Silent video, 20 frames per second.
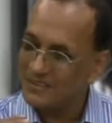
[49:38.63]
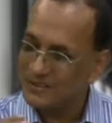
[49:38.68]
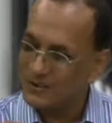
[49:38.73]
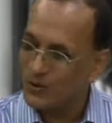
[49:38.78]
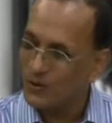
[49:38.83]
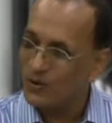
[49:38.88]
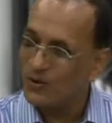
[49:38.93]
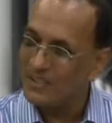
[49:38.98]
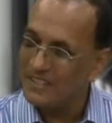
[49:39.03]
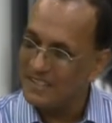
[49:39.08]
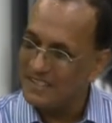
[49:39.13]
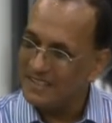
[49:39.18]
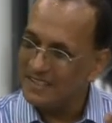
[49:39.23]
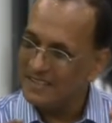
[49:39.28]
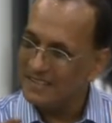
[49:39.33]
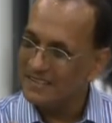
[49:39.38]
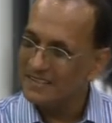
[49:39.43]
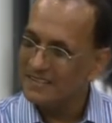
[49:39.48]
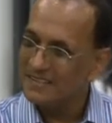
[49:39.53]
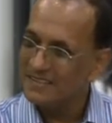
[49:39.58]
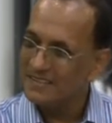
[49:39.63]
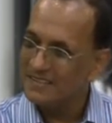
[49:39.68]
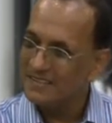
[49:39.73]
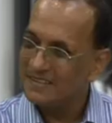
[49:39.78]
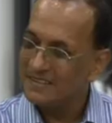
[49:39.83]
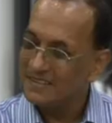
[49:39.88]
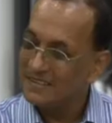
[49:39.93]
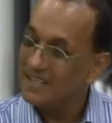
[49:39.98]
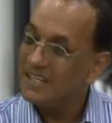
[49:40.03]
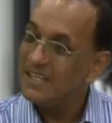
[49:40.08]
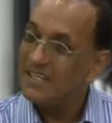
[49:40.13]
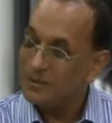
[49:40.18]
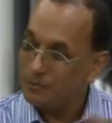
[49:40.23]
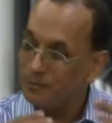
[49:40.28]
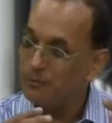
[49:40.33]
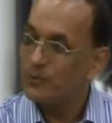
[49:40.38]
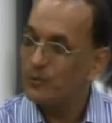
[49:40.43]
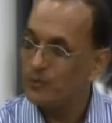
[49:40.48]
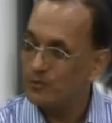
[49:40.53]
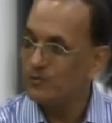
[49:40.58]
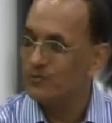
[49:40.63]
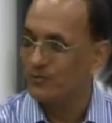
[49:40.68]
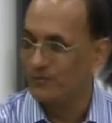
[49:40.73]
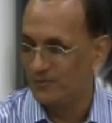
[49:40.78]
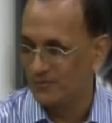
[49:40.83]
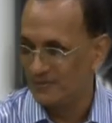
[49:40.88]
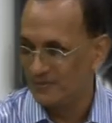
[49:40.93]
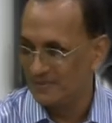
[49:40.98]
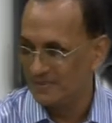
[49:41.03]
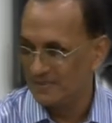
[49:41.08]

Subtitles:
slowly, they improve.